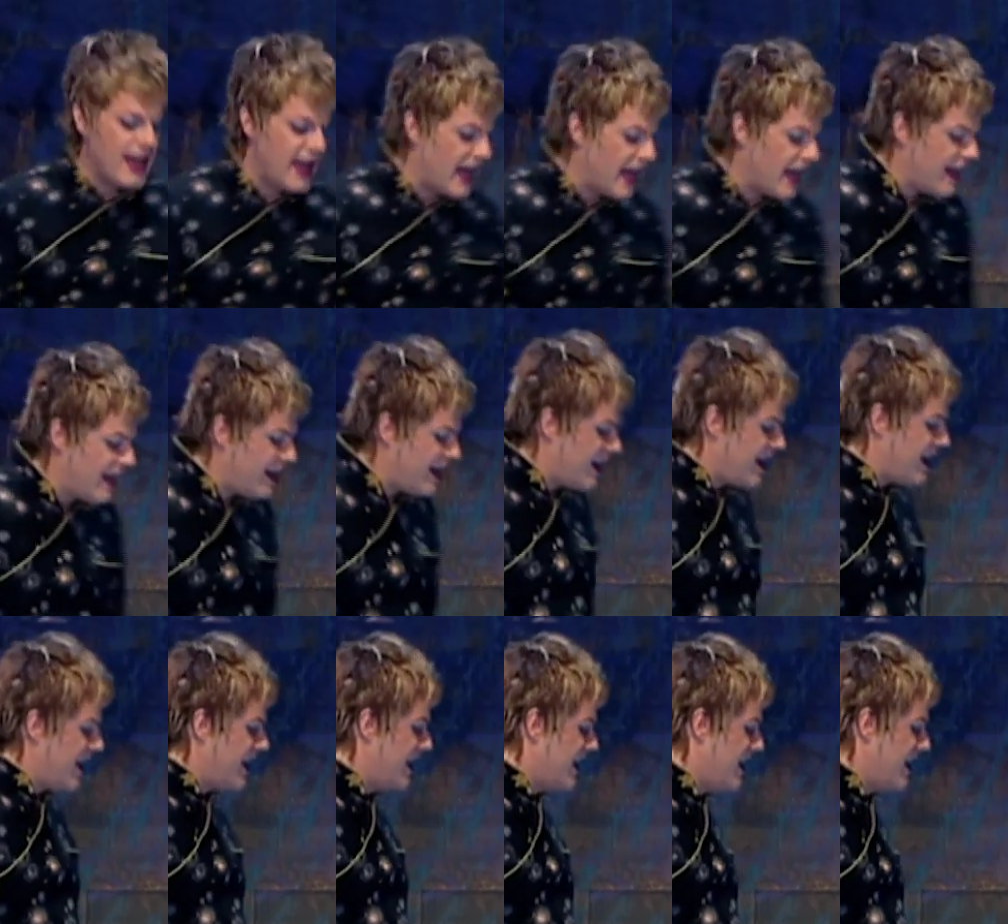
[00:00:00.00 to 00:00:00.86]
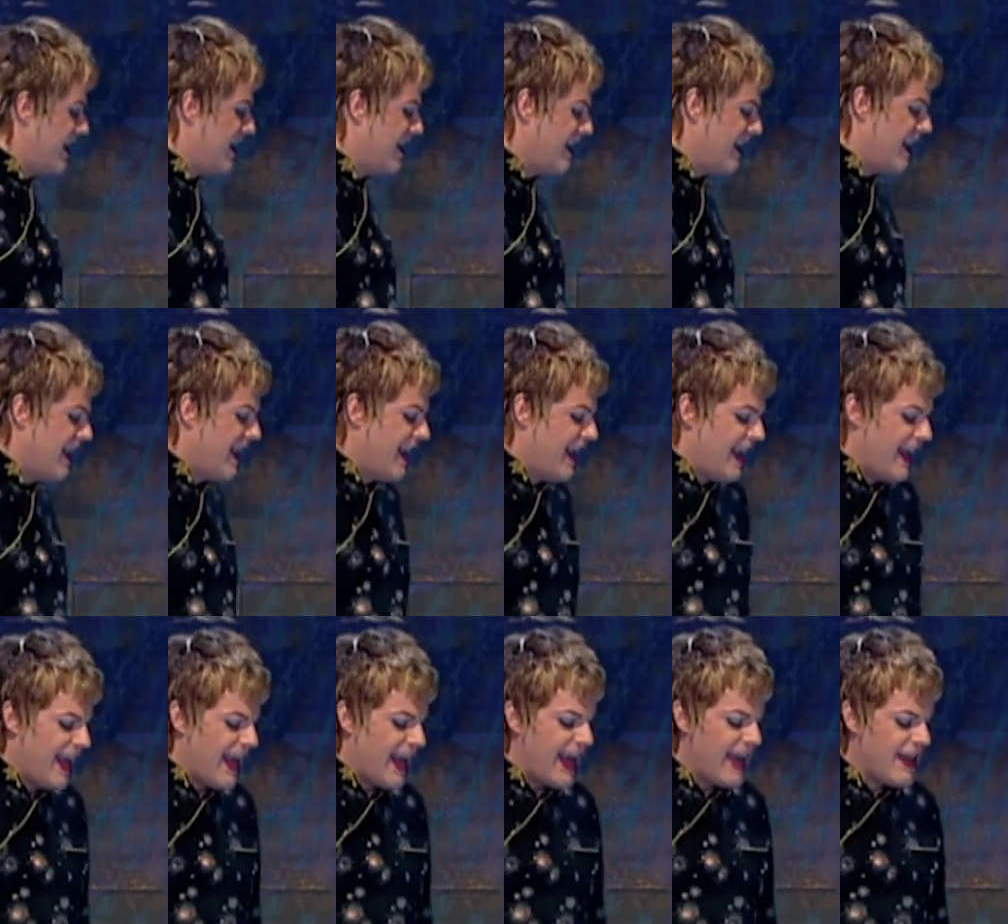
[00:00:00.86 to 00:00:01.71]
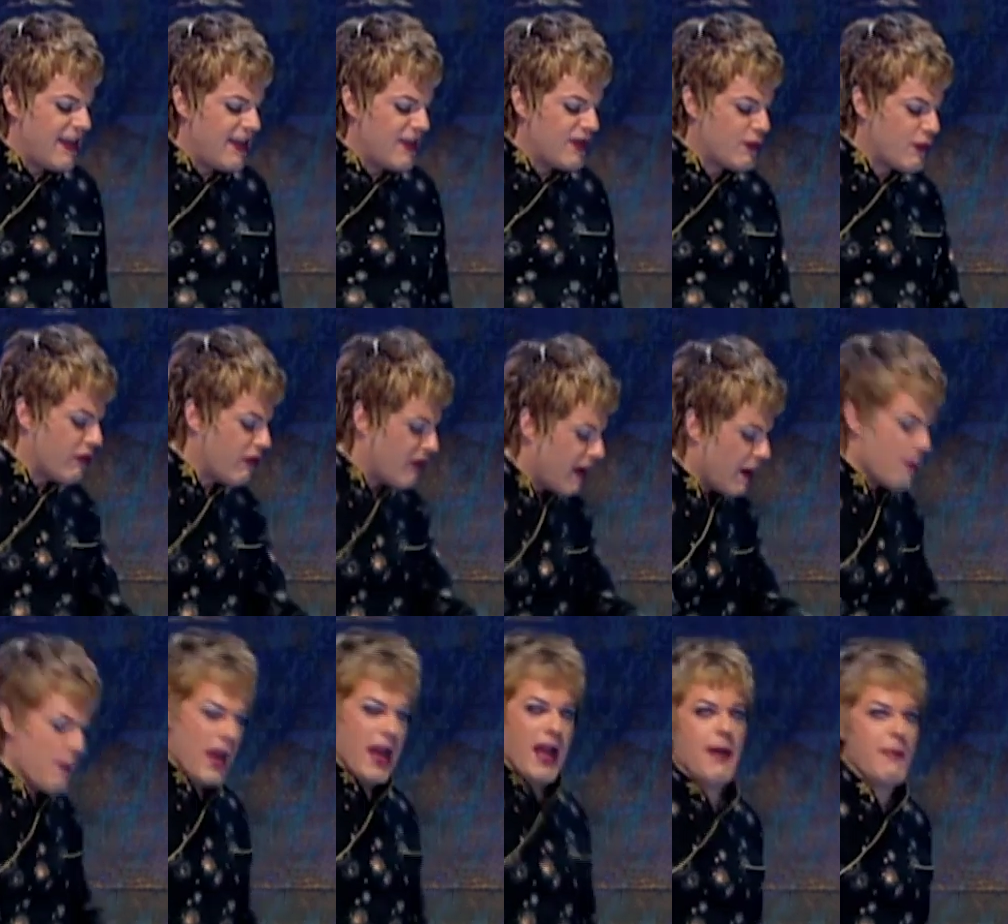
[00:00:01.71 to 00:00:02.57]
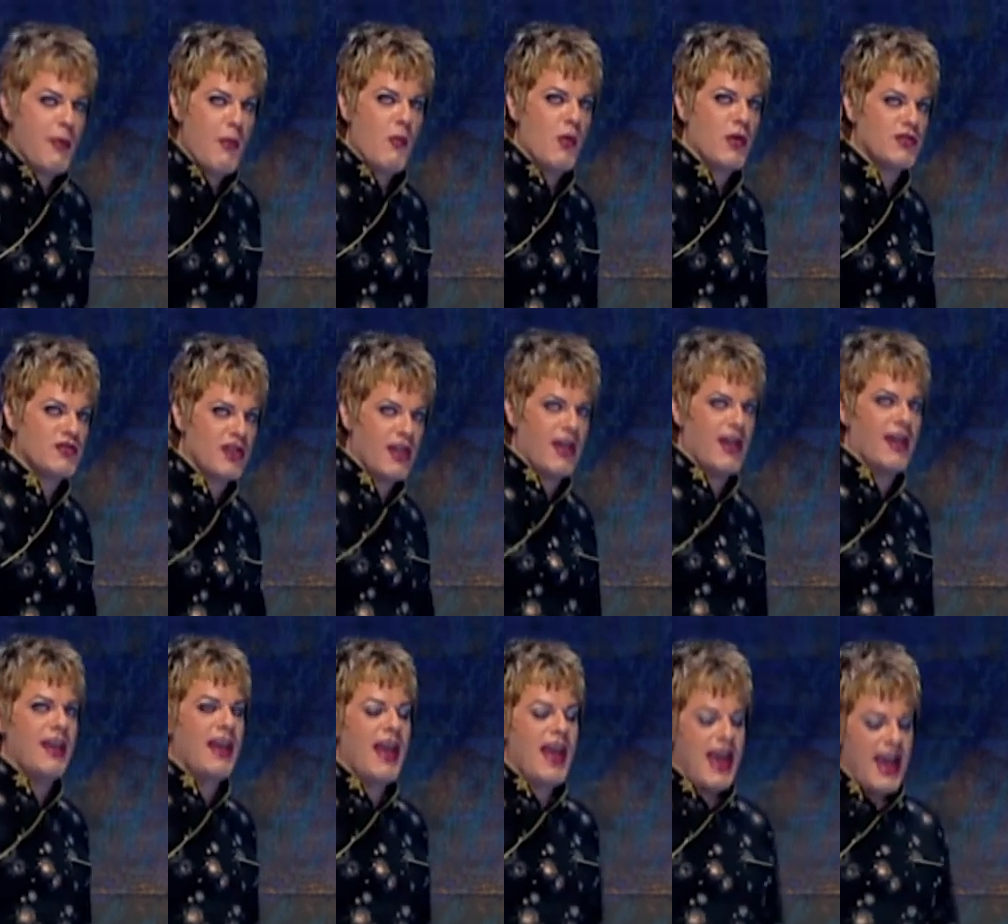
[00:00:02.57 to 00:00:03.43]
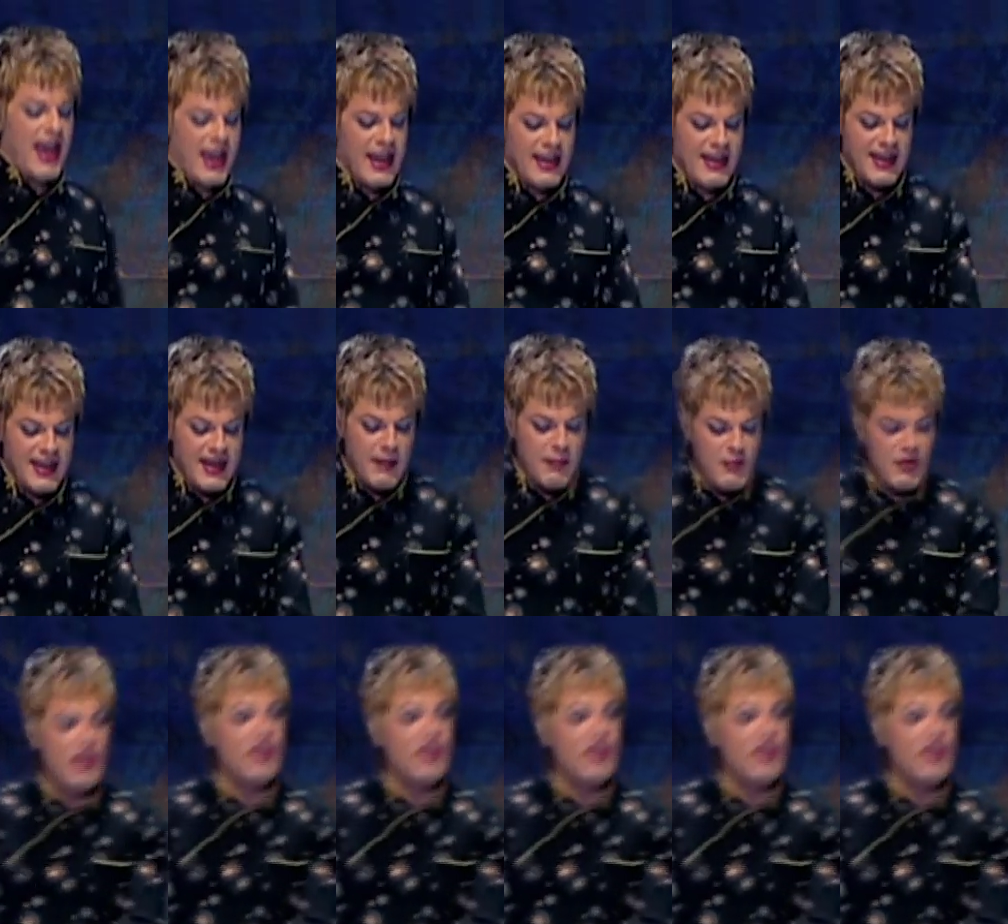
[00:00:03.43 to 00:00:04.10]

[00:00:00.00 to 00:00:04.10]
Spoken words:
and the squirrel keep makeup on one side, and they keep